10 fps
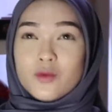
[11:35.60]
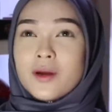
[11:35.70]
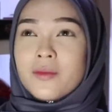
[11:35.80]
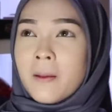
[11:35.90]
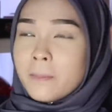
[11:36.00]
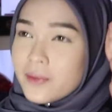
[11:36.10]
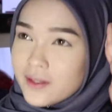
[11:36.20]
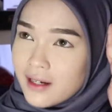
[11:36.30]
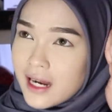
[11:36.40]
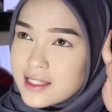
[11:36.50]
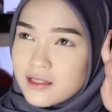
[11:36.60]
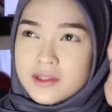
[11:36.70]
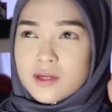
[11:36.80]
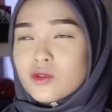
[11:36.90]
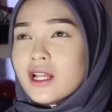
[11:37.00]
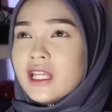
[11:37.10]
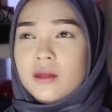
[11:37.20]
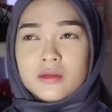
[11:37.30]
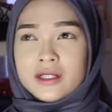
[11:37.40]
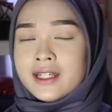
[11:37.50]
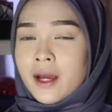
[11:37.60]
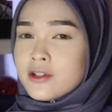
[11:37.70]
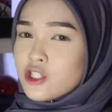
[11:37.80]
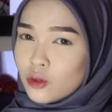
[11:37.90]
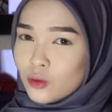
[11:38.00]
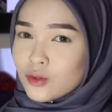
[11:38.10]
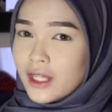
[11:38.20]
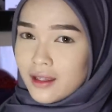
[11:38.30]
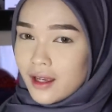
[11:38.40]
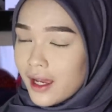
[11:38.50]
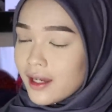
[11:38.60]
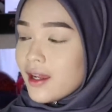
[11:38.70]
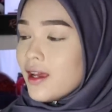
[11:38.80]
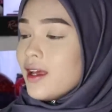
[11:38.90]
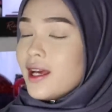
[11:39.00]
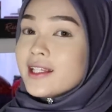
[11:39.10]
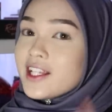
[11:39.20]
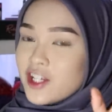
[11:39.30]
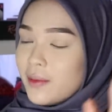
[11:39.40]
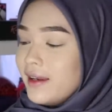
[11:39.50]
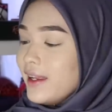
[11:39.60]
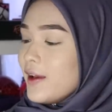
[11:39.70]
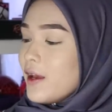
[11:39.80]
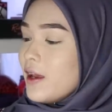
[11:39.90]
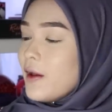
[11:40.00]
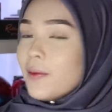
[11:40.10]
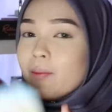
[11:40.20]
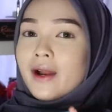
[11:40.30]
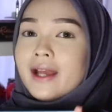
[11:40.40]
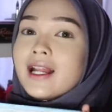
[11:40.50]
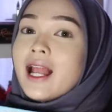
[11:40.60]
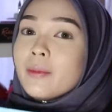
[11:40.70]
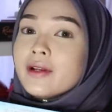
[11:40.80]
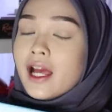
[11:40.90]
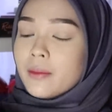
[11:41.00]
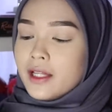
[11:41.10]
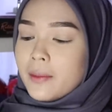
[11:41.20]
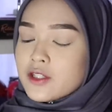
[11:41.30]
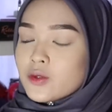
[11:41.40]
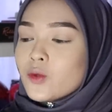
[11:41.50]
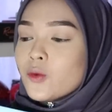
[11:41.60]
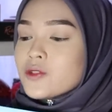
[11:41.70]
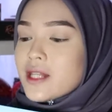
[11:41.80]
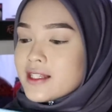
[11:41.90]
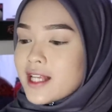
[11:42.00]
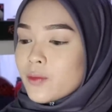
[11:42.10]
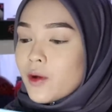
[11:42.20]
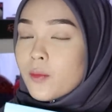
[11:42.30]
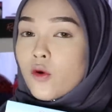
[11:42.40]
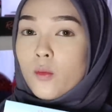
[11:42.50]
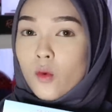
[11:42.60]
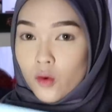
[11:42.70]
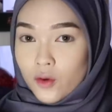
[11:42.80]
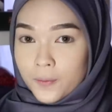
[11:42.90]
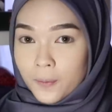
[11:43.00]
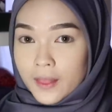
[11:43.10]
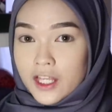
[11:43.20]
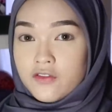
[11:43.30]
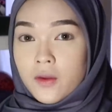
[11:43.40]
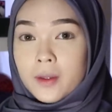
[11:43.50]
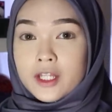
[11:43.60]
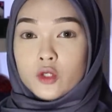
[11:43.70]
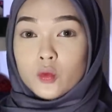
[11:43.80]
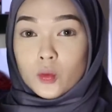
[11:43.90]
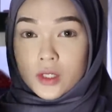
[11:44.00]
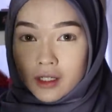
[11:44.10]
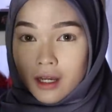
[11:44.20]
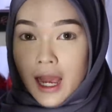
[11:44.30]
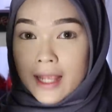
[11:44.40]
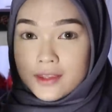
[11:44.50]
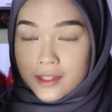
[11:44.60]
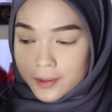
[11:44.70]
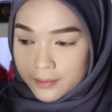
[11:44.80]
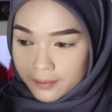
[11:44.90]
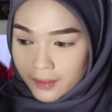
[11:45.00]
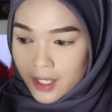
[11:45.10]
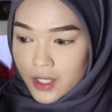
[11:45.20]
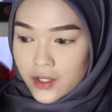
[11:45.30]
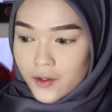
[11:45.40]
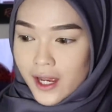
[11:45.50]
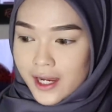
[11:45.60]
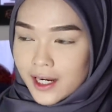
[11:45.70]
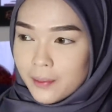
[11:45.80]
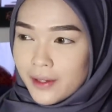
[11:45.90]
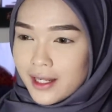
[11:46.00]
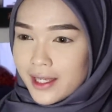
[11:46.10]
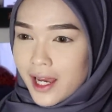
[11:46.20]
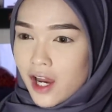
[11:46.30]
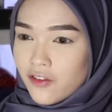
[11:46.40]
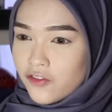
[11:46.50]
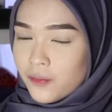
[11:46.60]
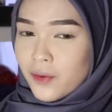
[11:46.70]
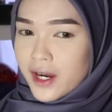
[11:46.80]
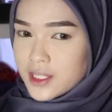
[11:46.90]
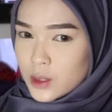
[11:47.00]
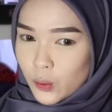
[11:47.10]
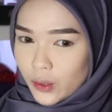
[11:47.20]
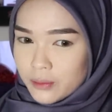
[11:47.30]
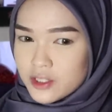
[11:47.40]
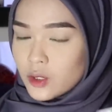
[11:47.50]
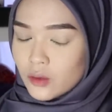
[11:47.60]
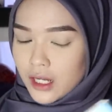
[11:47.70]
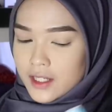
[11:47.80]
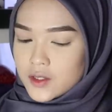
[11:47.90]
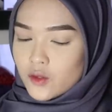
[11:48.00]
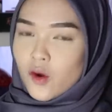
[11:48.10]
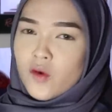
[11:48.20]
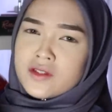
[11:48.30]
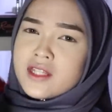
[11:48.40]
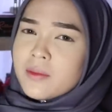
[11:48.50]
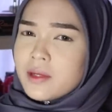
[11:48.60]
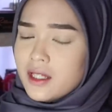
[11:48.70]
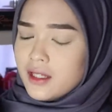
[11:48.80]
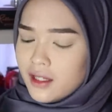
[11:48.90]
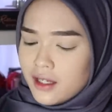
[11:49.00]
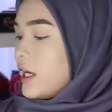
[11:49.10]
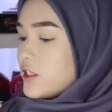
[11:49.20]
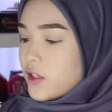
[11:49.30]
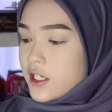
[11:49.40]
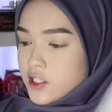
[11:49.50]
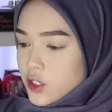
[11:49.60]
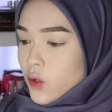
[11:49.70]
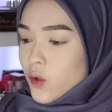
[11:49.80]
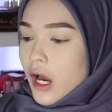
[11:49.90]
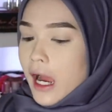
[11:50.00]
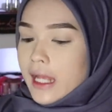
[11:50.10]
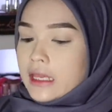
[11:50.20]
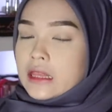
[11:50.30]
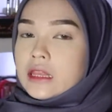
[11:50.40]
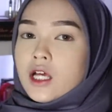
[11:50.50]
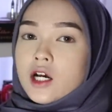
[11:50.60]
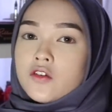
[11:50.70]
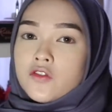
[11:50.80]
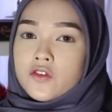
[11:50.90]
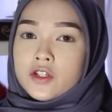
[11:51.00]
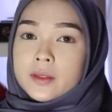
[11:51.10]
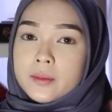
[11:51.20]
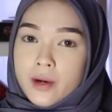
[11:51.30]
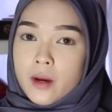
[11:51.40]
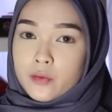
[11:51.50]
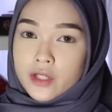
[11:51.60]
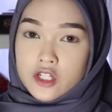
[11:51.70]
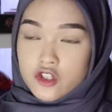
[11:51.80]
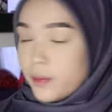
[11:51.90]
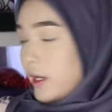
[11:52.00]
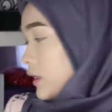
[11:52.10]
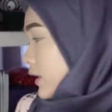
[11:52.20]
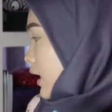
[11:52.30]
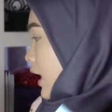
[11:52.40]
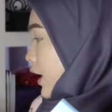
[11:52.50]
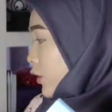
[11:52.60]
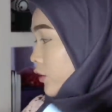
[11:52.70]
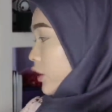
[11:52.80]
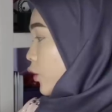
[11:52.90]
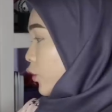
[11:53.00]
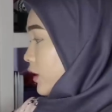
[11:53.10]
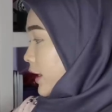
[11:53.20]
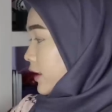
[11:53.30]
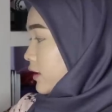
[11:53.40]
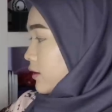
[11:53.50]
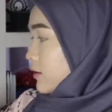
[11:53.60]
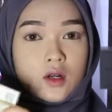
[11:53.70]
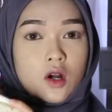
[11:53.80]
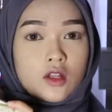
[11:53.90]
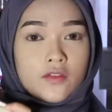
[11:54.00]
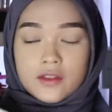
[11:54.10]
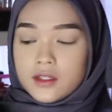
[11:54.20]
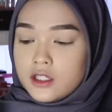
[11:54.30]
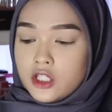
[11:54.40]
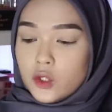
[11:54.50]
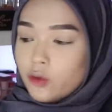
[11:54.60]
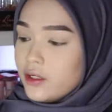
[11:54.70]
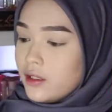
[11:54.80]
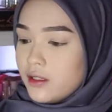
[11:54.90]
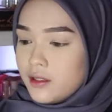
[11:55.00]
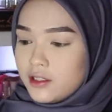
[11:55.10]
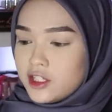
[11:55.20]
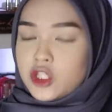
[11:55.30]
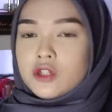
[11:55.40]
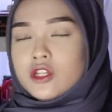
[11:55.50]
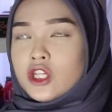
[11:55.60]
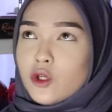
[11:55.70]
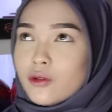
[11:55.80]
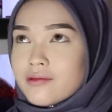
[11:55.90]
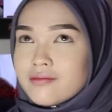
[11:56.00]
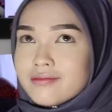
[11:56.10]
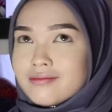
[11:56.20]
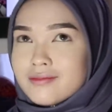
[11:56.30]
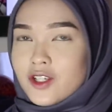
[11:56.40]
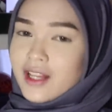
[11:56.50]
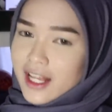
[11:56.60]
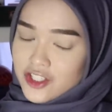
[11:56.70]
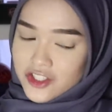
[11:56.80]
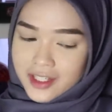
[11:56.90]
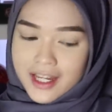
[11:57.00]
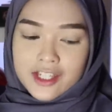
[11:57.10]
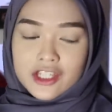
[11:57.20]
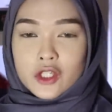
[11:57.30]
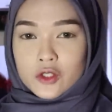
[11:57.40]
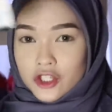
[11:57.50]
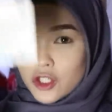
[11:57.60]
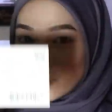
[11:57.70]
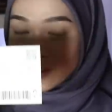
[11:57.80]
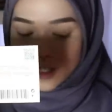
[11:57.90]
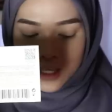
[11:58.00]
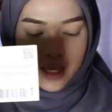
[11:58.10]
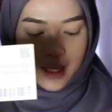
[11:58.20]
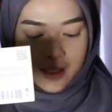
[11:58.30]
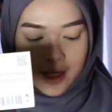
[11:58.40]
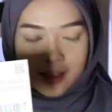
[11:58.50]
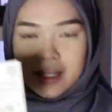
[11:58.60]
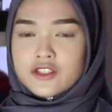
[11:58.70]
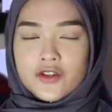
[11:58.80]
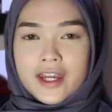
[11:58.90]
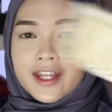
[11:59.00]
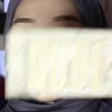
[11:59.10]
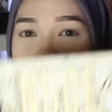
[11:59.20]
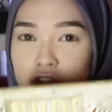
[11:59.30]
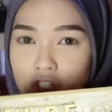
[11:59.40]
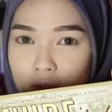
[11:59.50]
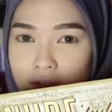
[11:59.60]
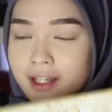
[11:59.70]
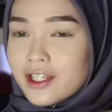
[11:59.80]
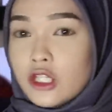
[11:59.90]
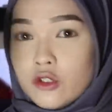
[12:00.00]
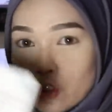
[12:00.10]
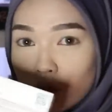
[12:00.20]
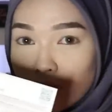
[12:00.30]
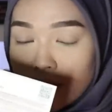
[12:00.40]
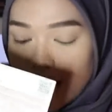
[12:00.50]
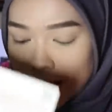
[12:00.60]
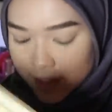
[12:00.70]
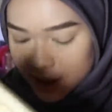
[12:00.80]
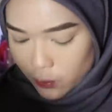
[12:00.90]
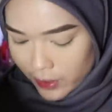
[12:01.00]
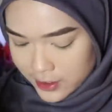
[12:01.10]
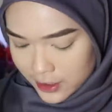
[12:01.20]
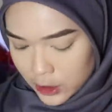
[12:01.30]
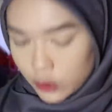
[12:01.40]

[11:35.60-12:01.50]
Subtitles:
year bulan berapa, rasa macam bulan 5-6 macam tu, tak ingat. Nanti I check balik. But dah lama lah I beli, masa tu Sasa ada buat promo. If you beli 2 item, you akan dapat like half price kot. Macam tu lah, so obviously I beli. As you guys know, I love the Bomb punya eyeshadow palette. I already own like all of the nude collection. Dia ada nude cute, dia ada nude dude, and this one is a